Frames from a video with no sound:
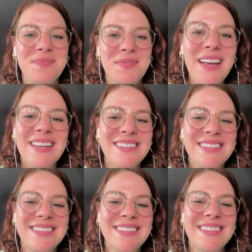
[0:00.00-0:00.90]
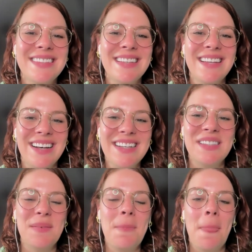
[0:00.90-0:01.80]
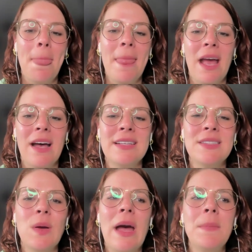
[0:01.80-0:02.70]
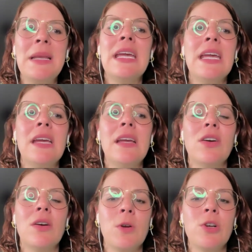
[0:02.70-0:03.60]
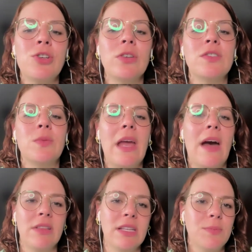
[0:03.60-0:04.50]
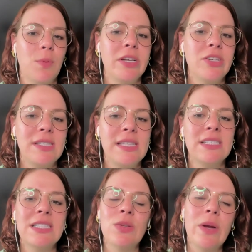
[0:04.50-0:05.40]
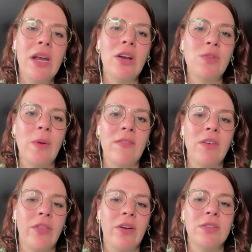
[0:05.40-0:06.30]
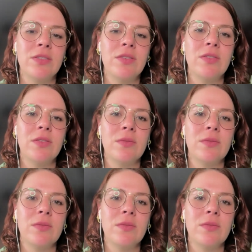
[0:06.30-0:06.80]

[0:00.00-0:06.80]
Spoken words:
Nice. Awesome. So how many commercials do we have at this point? Just these three, or do we have others